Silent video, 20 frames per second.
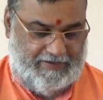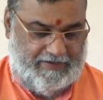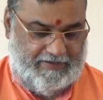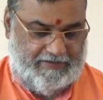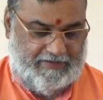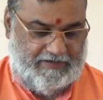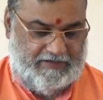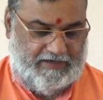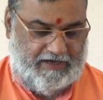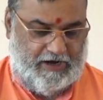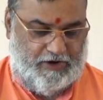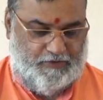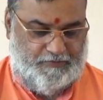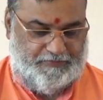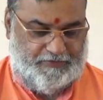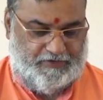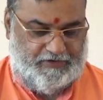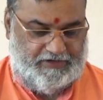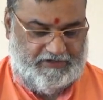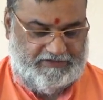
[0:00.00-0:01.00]
Then cow
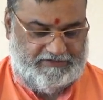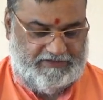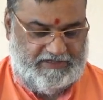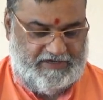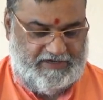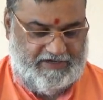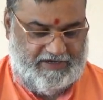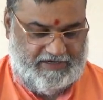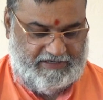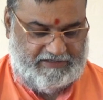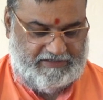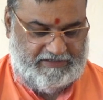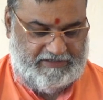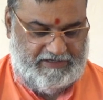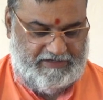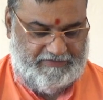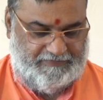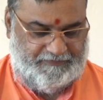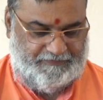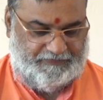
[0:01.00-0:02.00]
products are
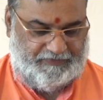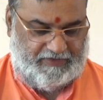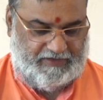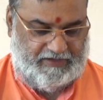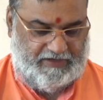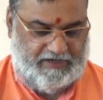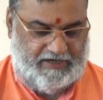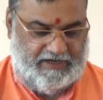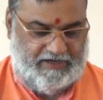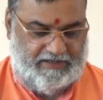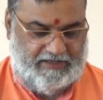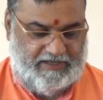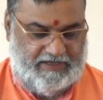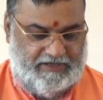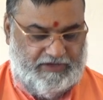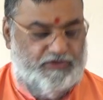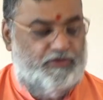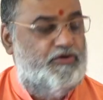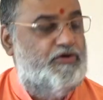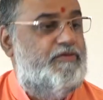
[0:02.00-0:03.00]
nectar and they
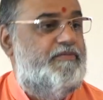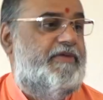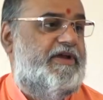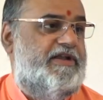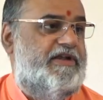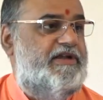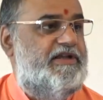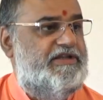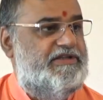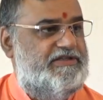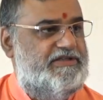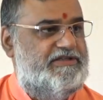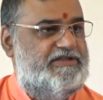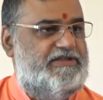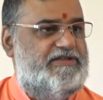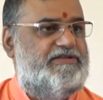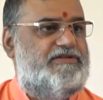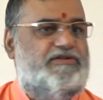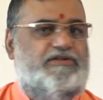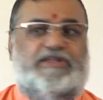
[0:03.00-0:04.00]
cure many
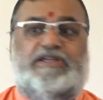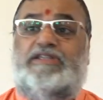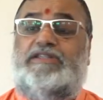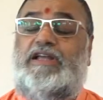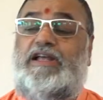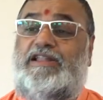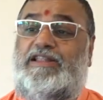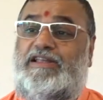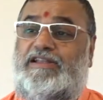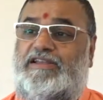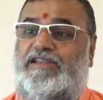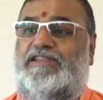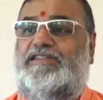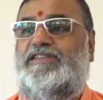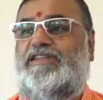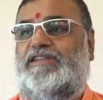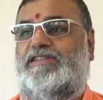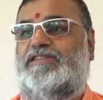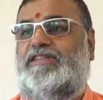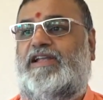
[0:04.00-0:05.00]
diseases. So these are the
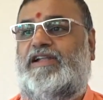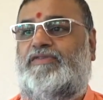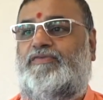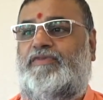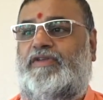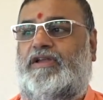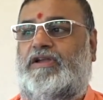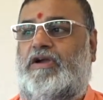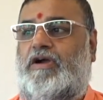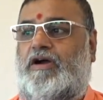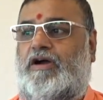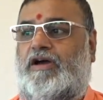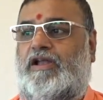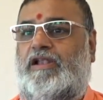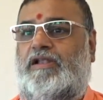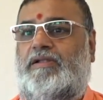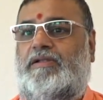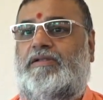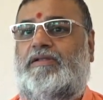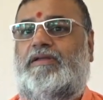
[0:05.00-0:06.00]
reasons that we
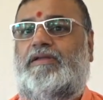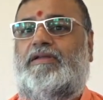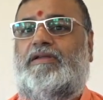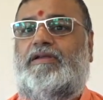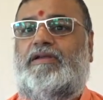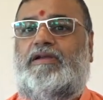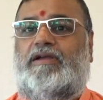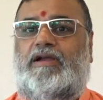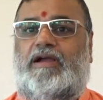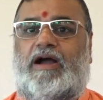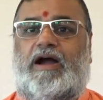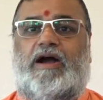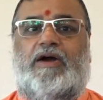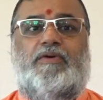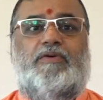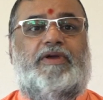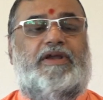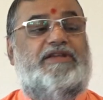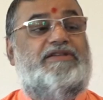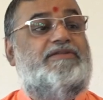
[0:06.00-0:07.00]
call
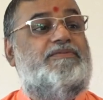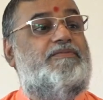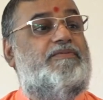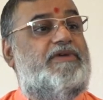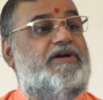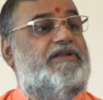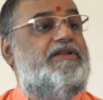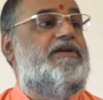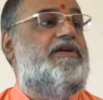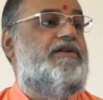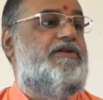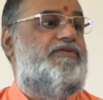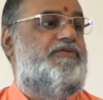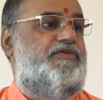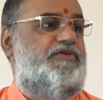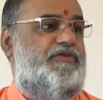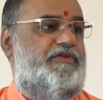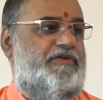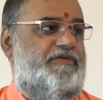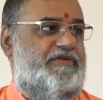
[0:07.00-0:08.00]
cow as mother
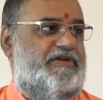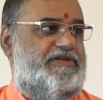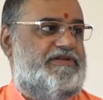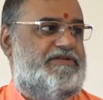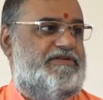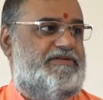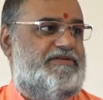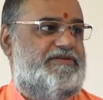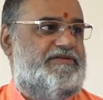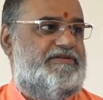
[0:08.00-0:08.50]
of universe.